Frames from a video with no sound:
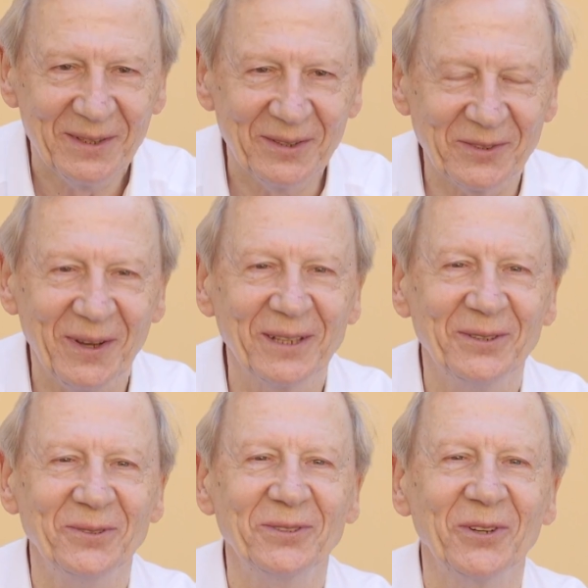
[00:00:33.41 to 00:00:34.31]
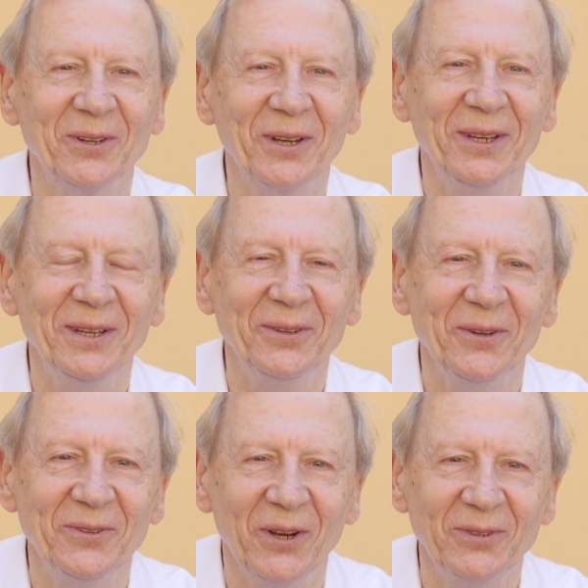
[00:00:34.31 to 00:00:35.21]
There's a man called John Keane
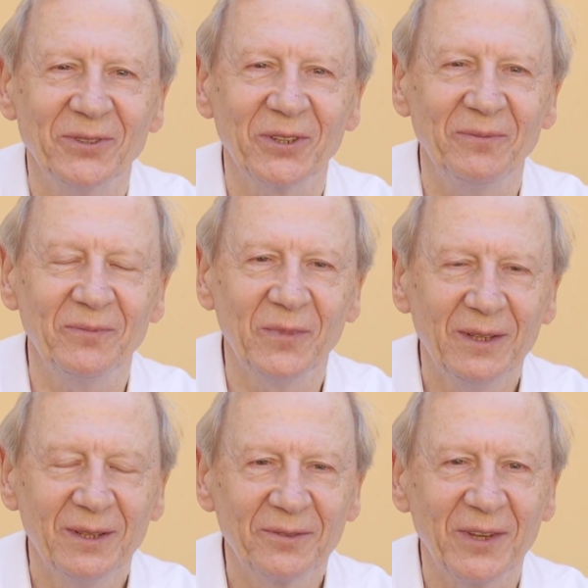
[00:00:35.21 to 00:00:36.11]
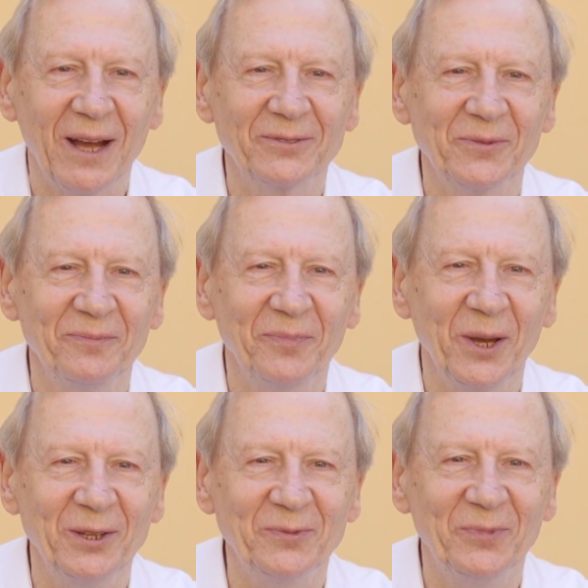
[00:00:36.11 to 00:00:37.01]
who wrote a
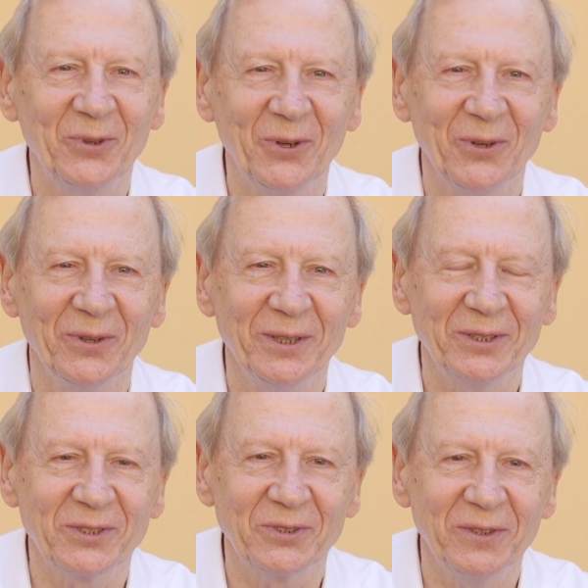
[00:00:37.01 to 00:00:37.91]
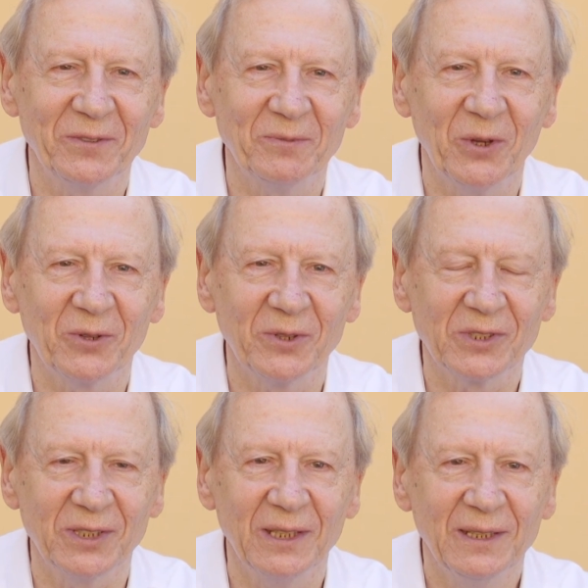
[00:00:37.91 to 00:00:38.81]
1,000-page book on the history of
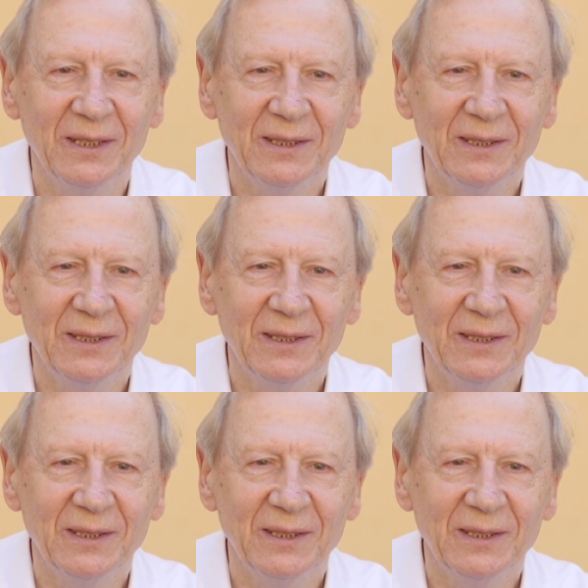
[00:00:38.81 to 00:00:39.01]
democracy,